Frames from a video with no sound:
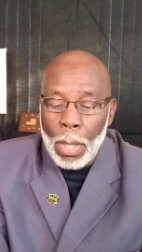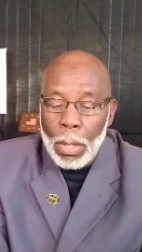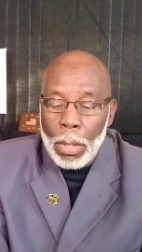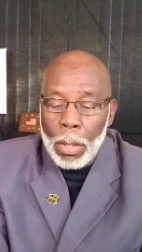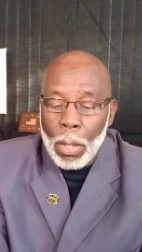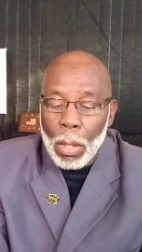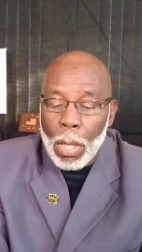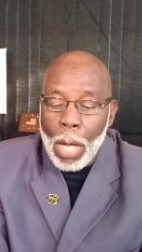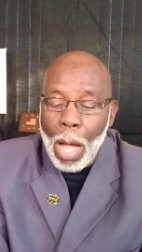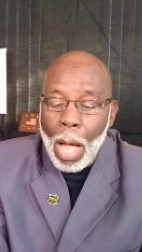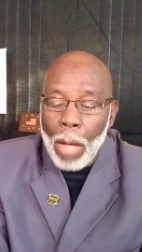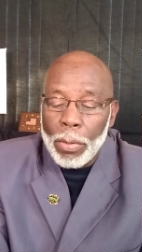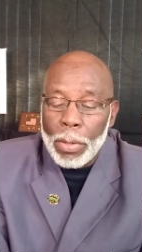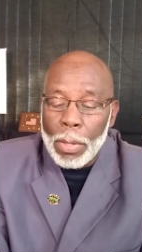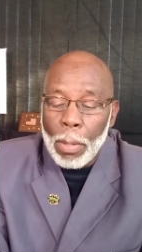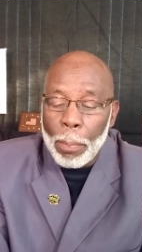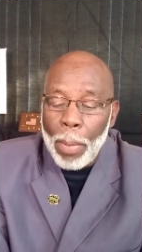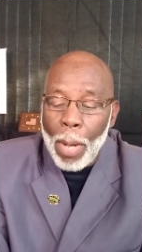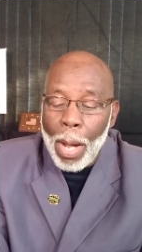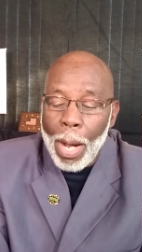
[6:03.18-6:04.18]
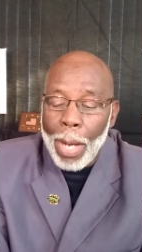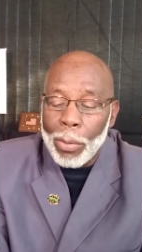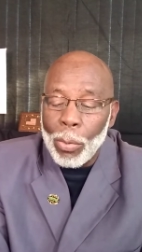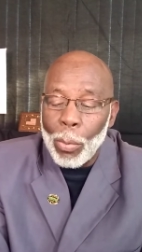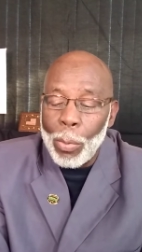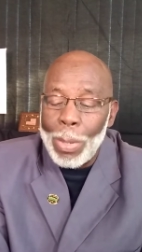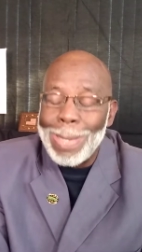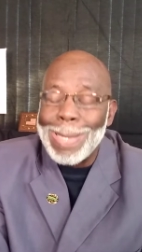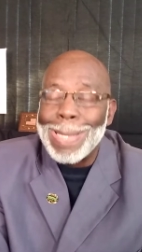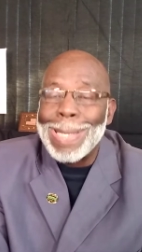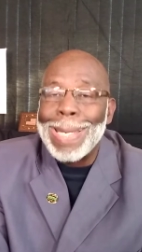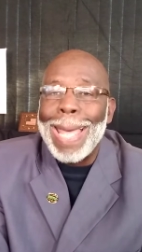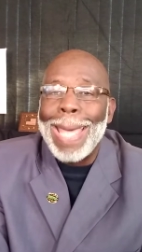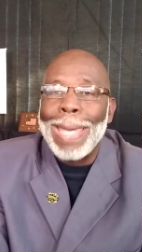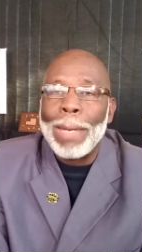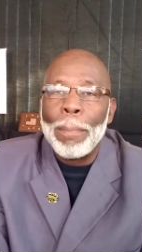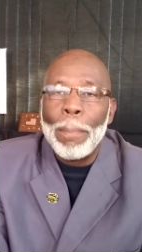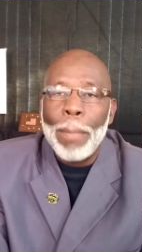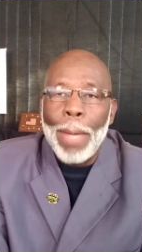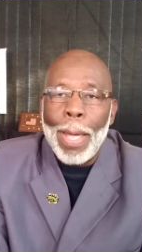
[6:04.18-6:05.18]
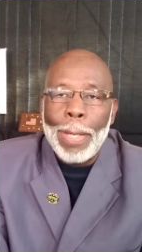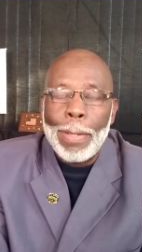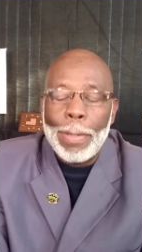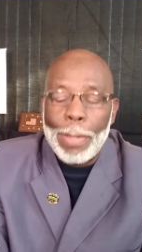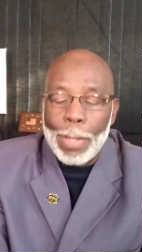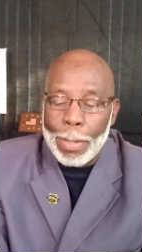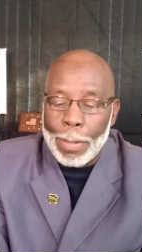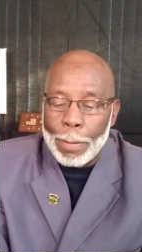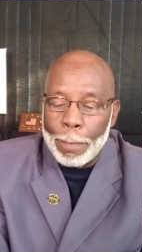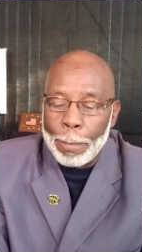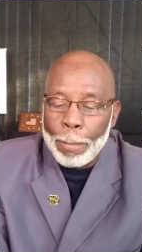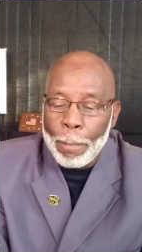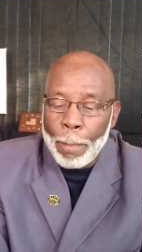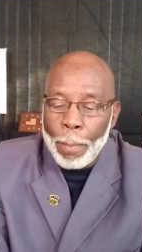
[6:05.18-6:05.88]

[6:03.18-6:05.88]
your counterpart who is like-minded